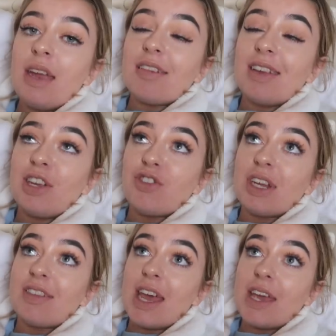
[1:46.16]
It
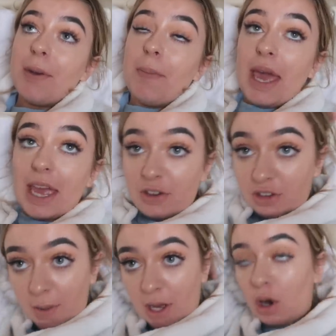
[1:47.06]
literally has taken me.
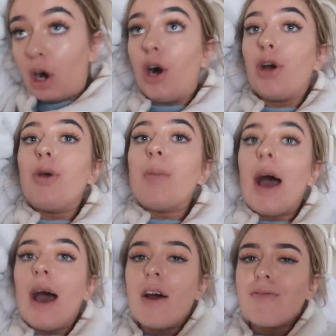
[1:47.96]
So I got home
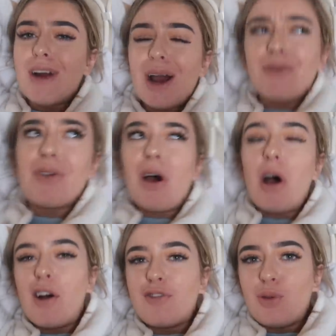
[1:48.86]
at around
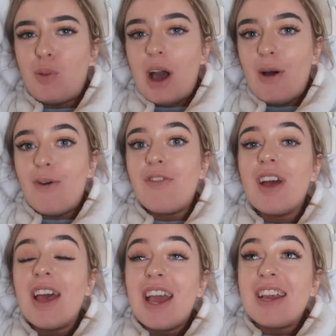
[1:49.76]
half 12.
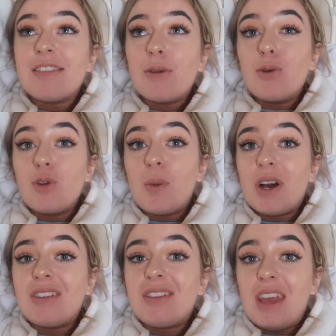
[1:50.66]
It's now quarter
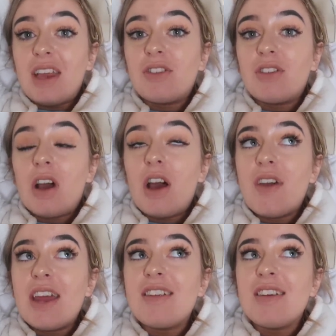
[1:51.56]
past six. So I've
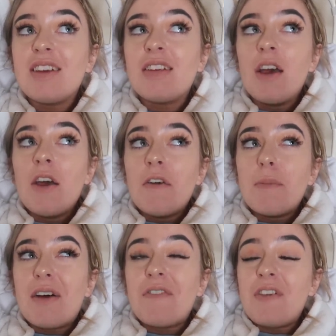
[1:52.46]
edited
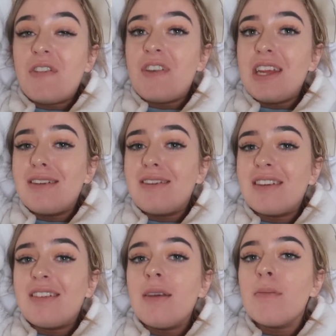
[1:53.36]
about 15
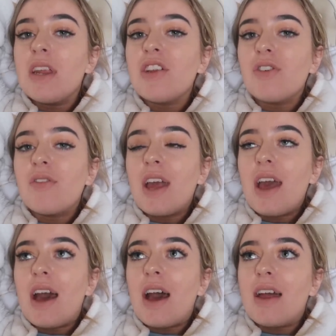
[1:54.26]
16 minutes of
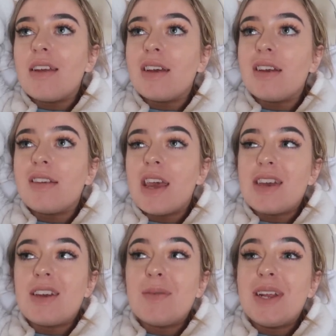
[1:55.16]
it and it's
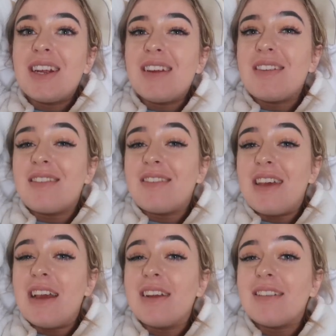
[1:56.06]
taken me like
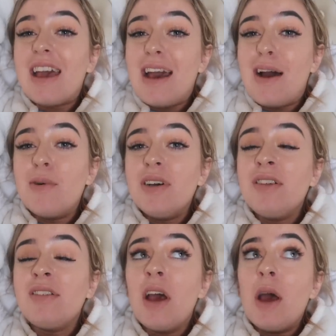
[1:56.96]
six
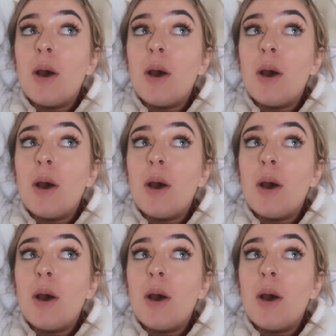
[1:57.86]
hours